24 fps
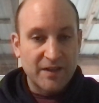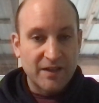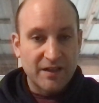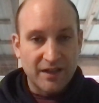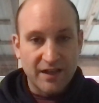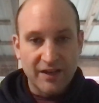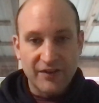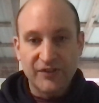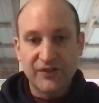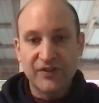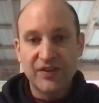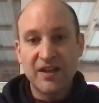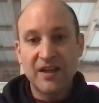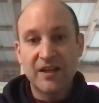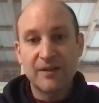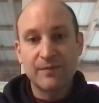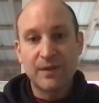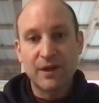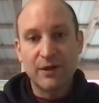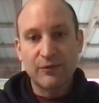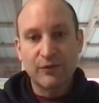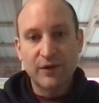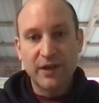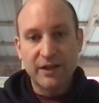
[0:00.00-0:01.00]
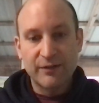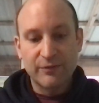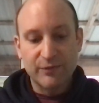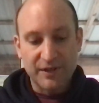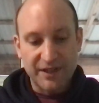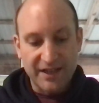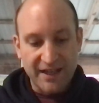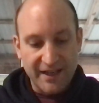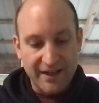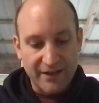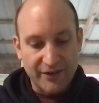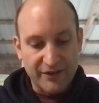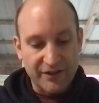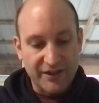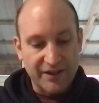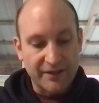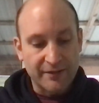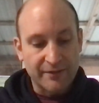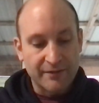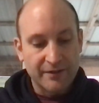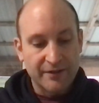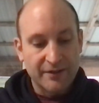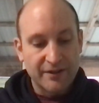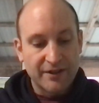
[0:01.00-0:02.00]
I stand in my rain regalia,
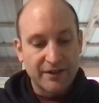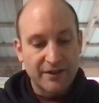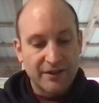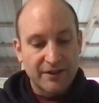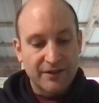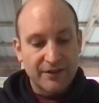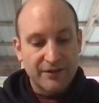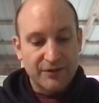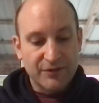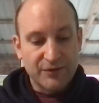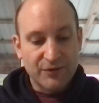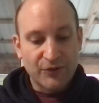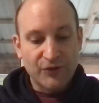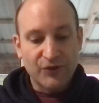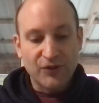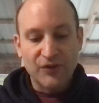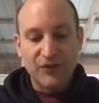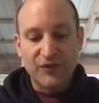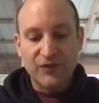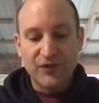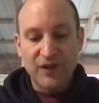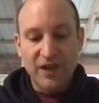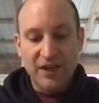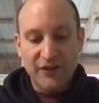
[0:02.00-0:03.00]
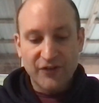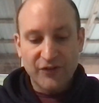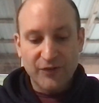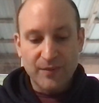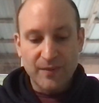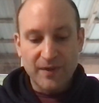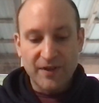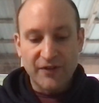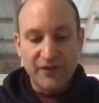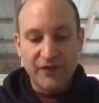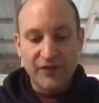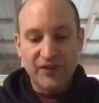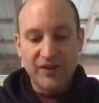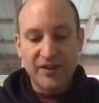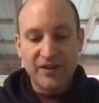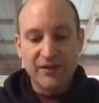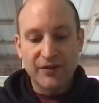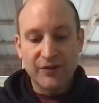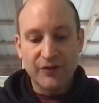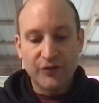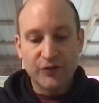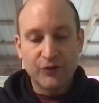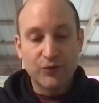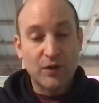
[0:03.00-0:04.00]
useless vestments in a
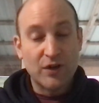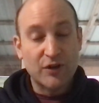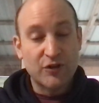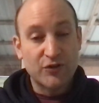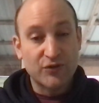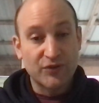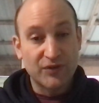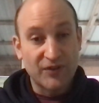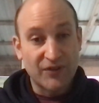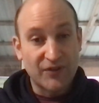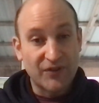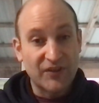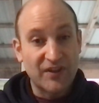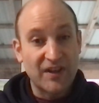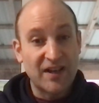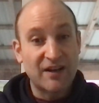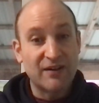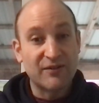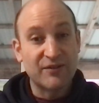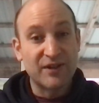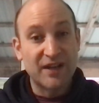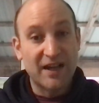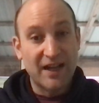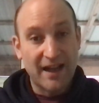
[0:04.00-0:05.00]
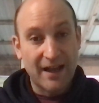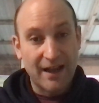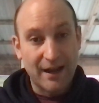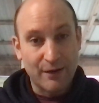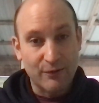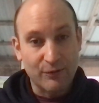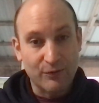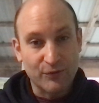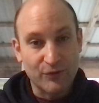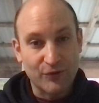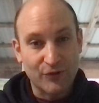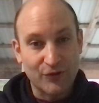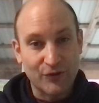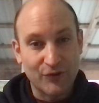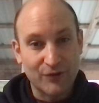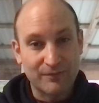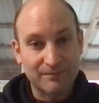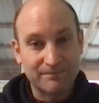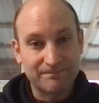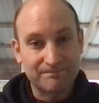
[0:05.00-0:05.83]
structurally sound house.